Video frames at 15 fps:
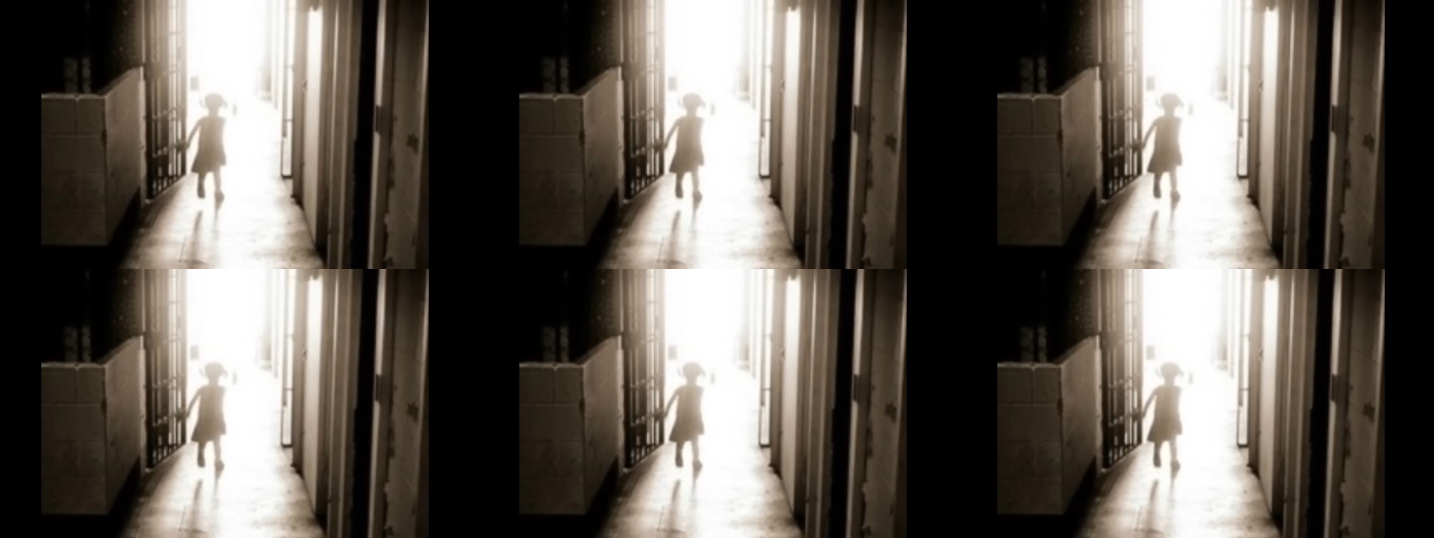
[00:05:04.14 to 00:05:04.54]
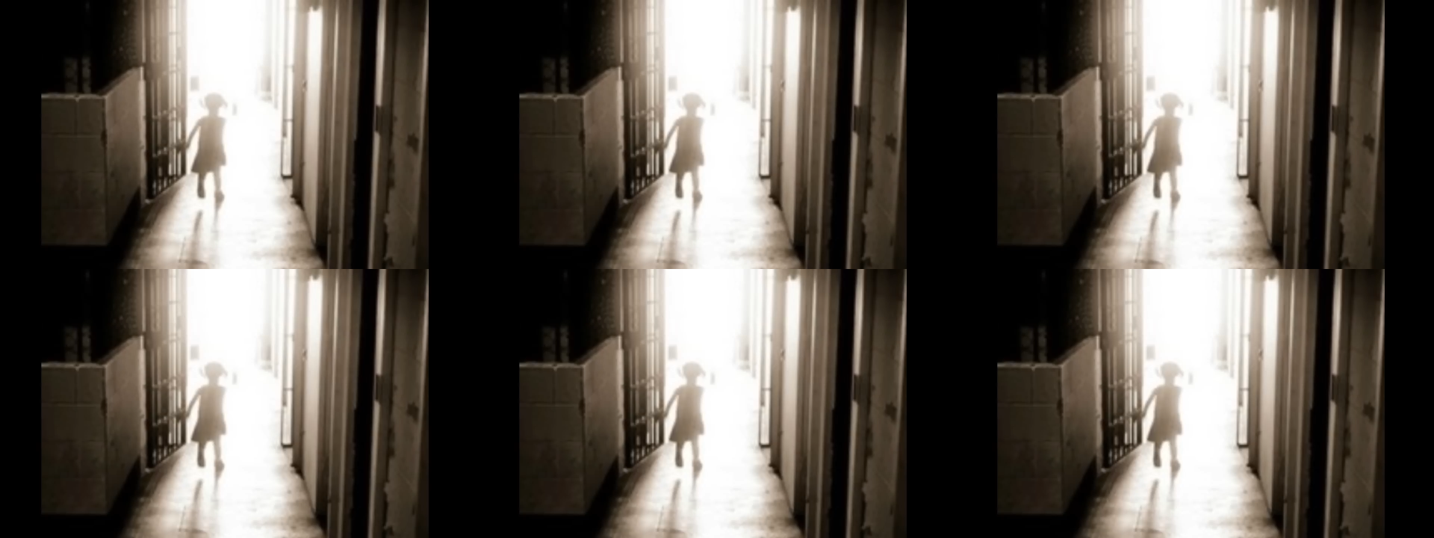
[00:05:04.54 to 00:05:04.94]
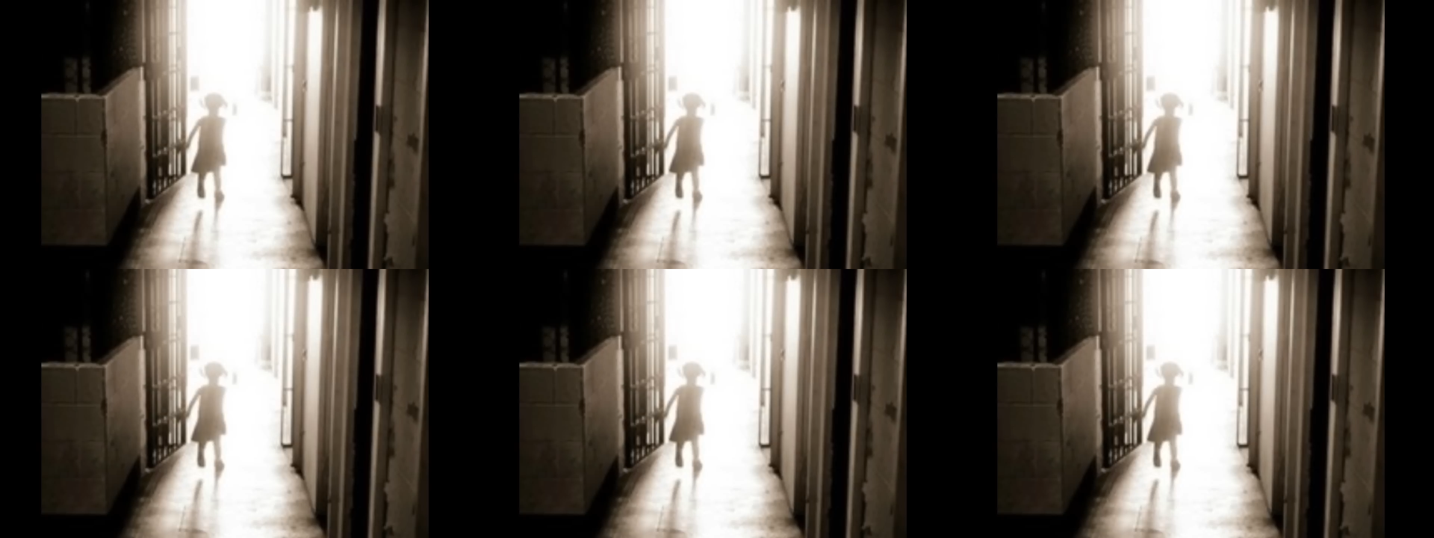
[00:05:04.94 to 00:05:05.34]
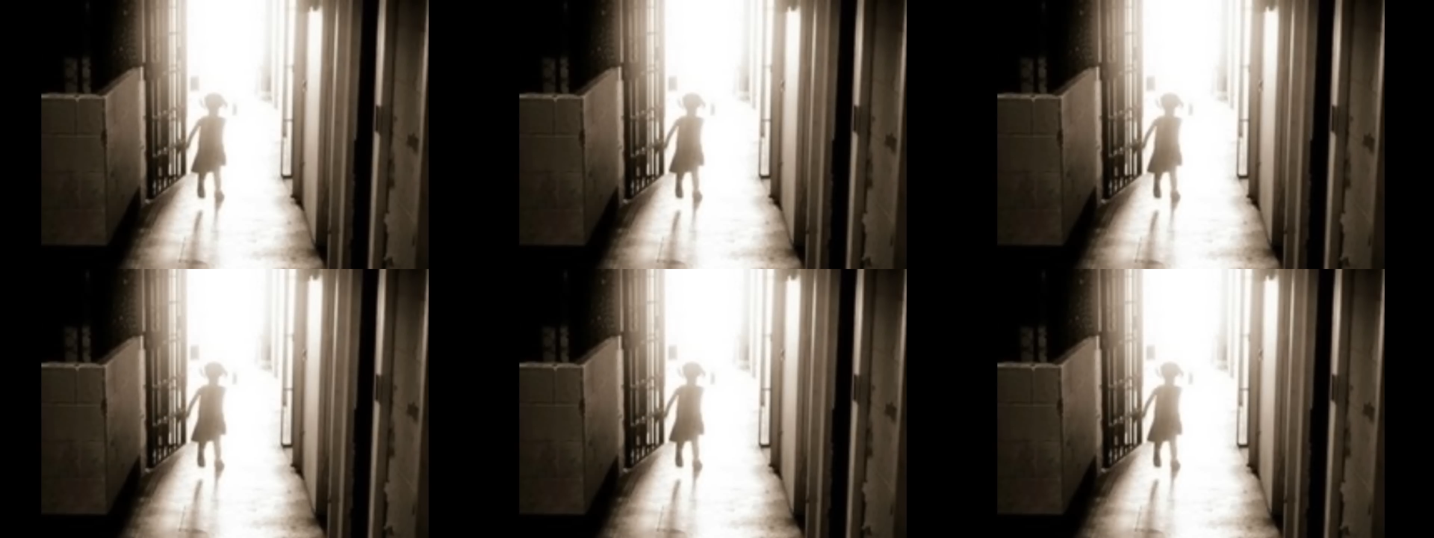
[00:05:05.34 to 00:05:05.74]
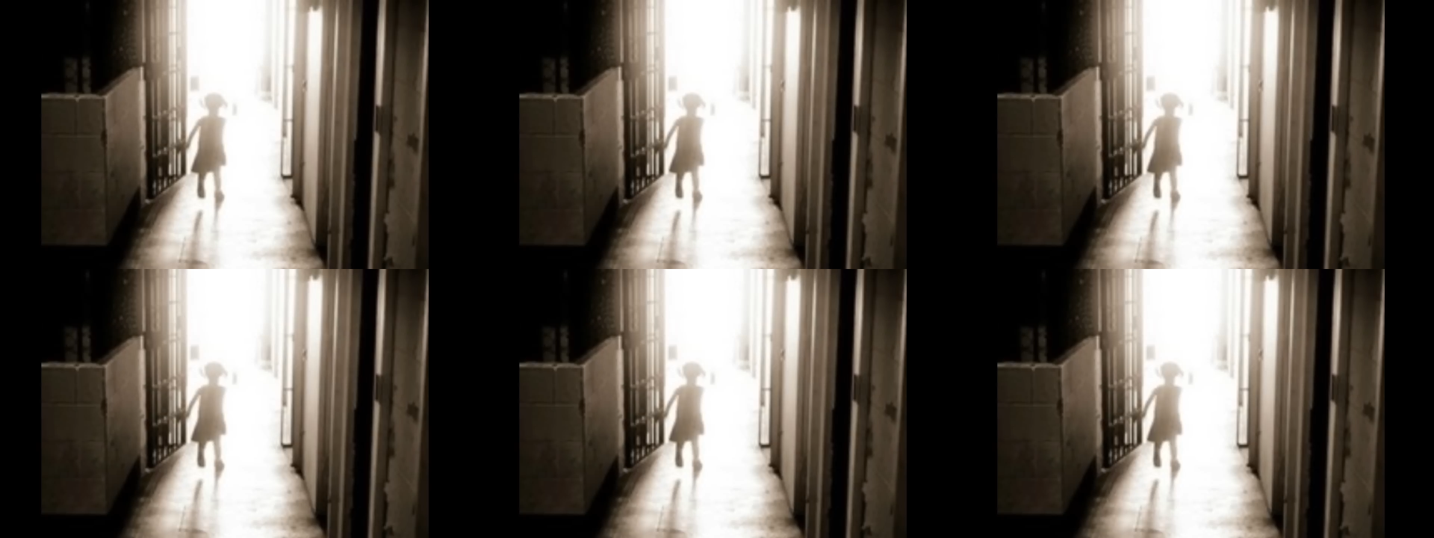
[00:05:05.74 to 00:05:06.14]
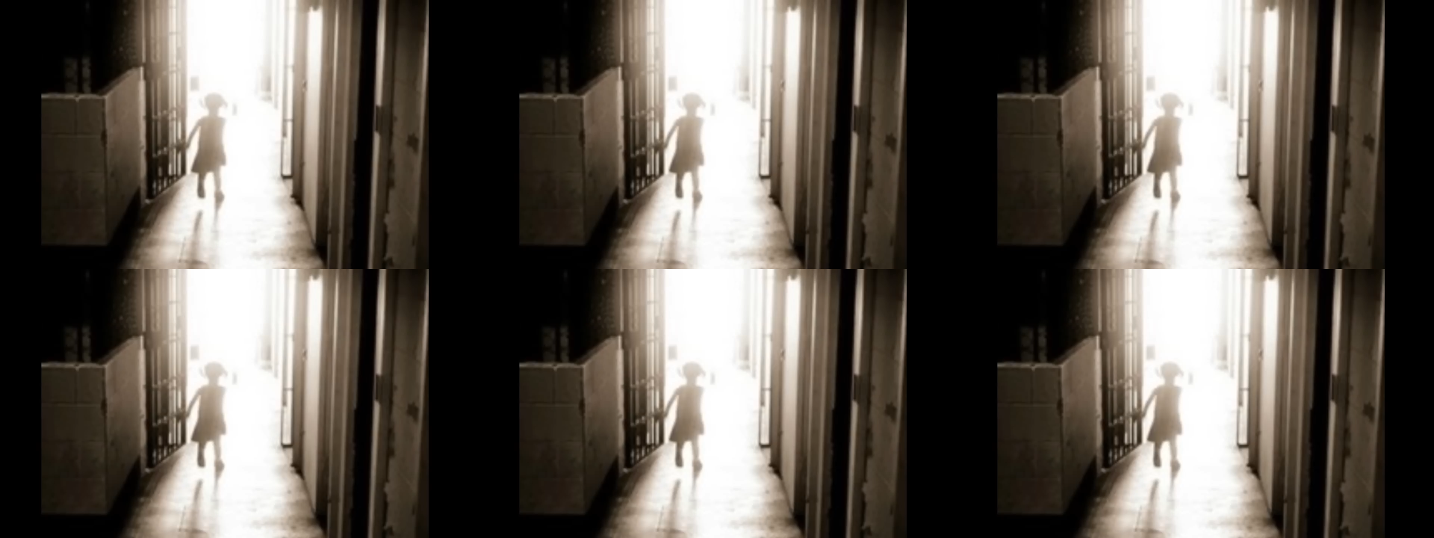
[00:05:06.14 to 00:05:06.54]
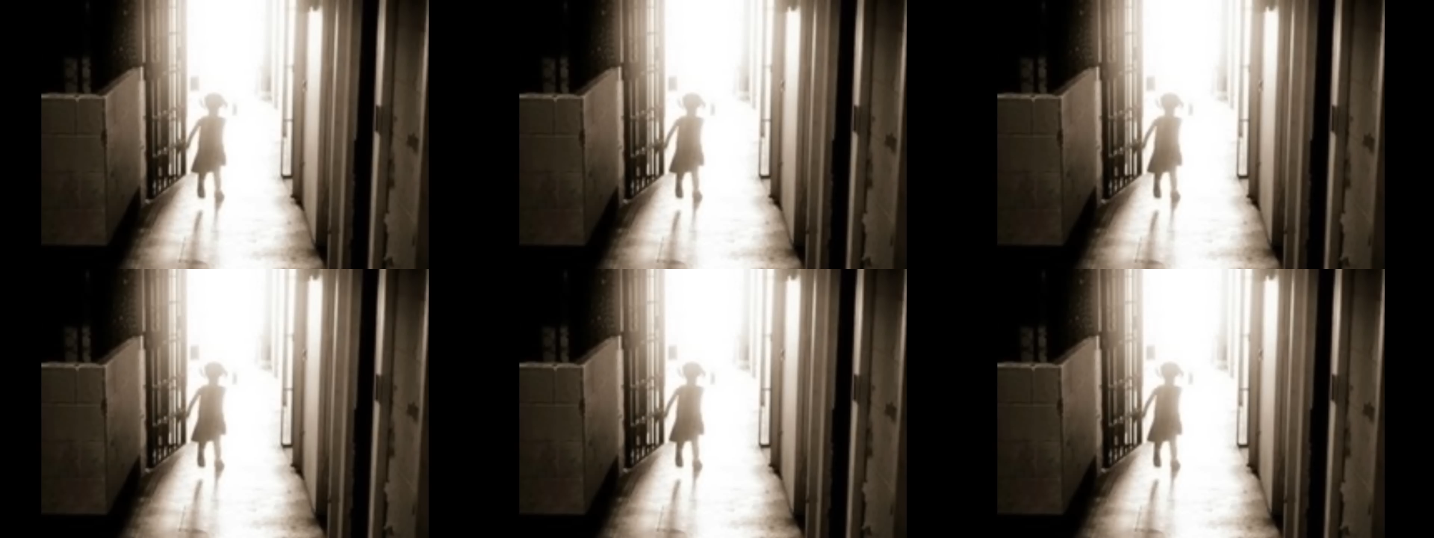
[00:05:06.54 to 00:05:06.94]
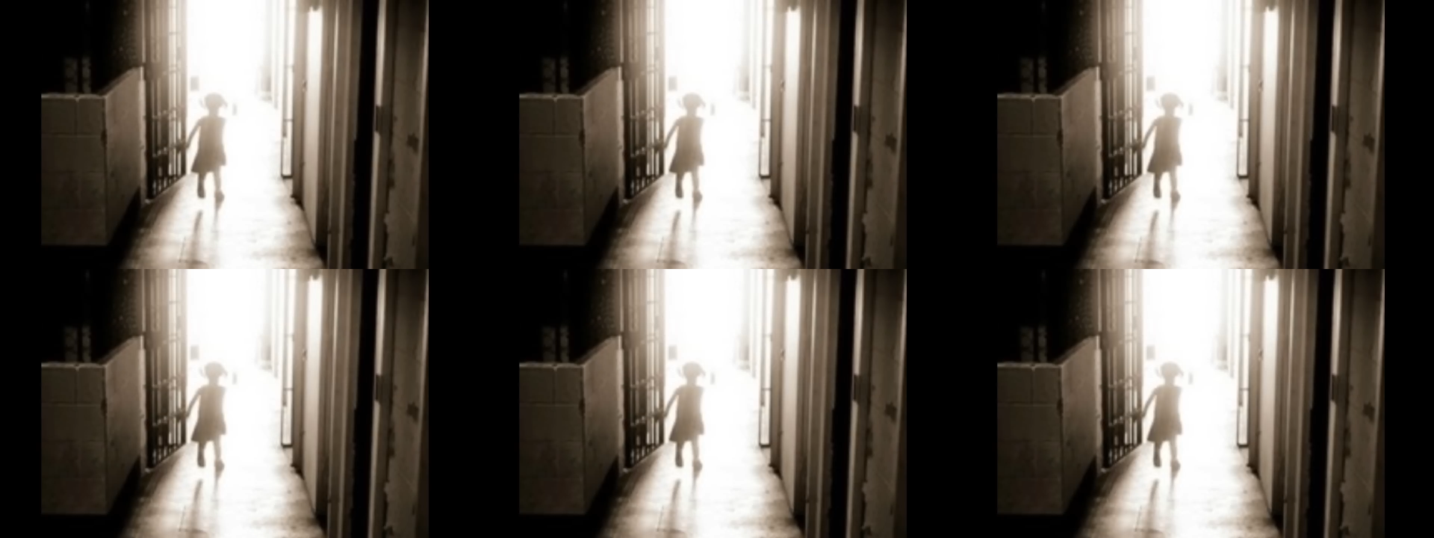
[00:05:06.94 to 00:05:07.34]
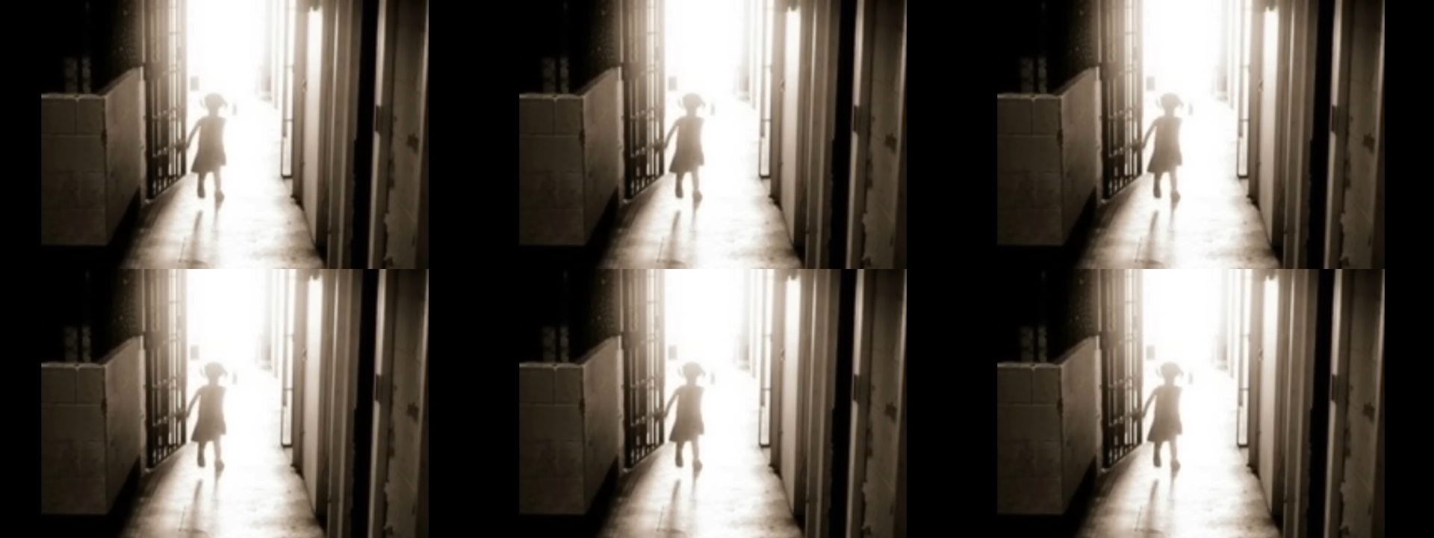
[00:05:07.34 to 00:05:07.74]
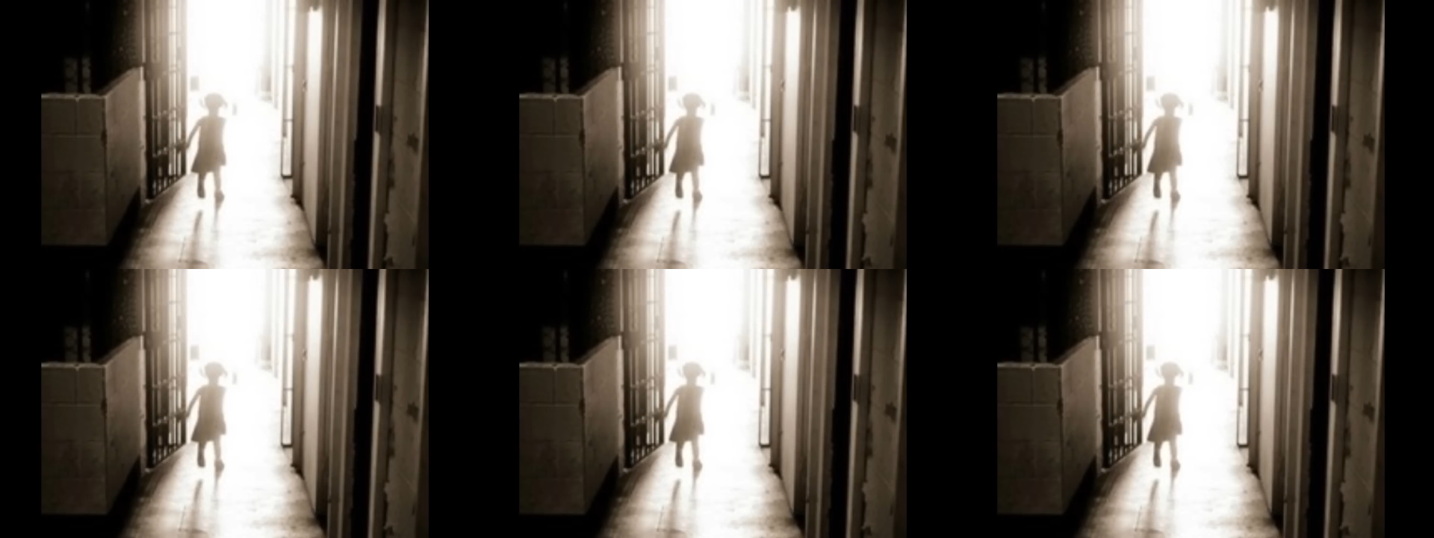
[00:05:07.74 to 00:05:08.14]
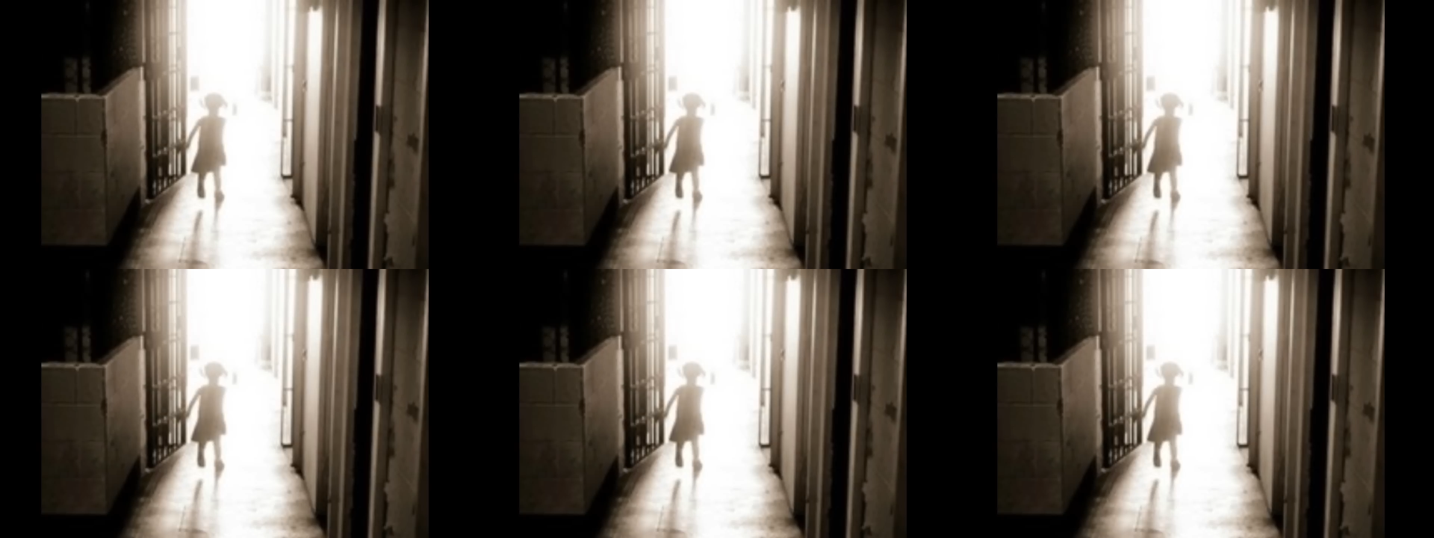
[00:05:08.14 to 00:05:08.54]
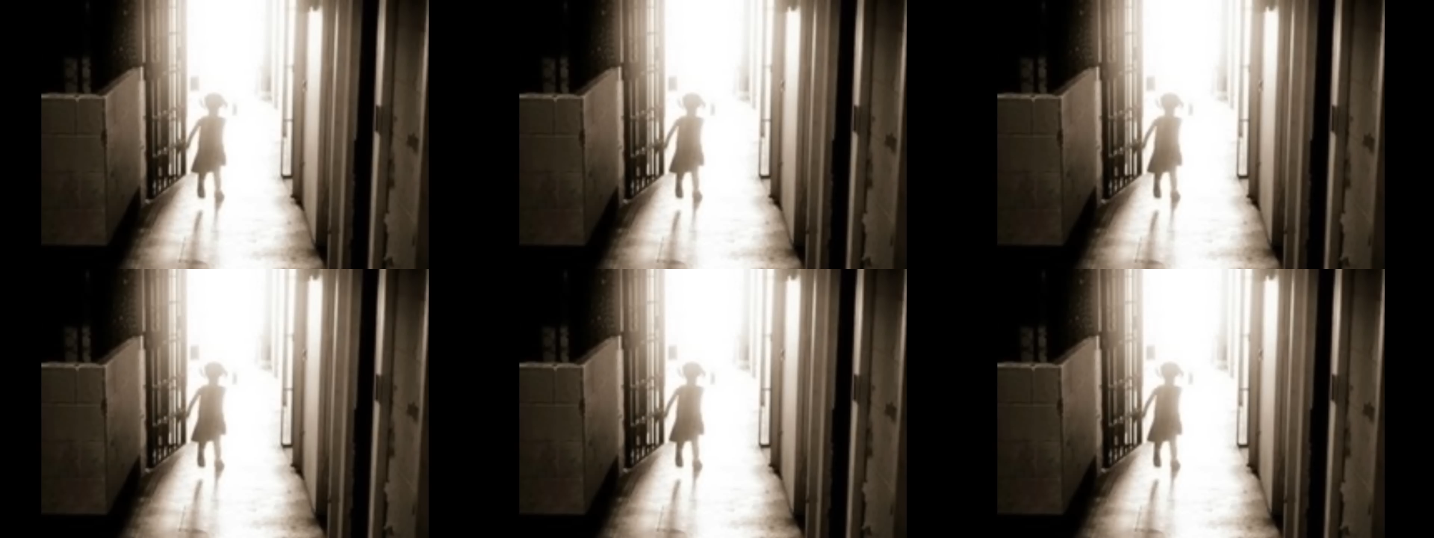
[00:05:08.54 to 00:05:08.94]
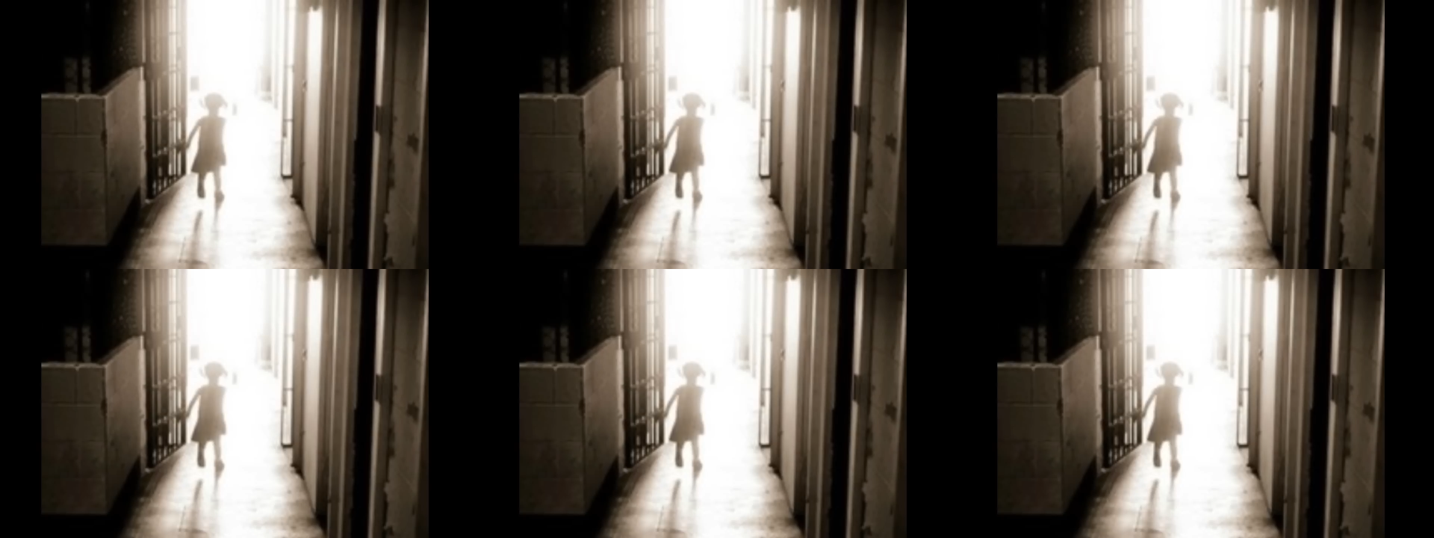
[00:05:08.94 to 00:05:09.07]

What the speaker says: (no speaker visible)